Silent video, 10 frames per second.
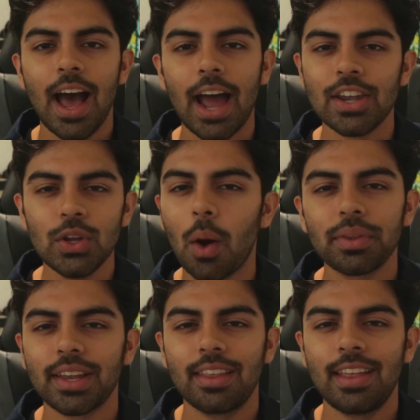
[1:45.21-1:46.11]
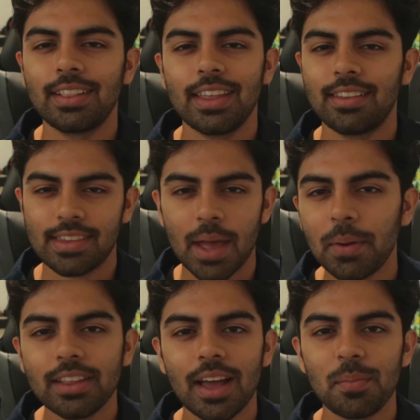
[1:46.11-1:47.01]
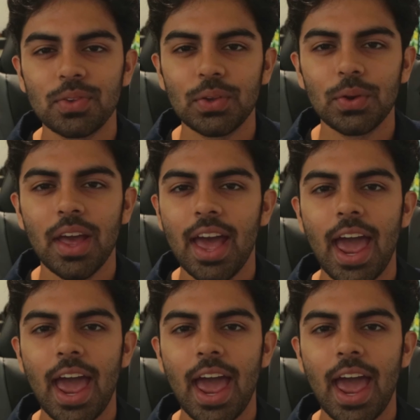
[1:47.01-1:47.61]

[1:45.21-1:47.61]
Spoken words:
I knew I wasn't going to take the exam anytime soon,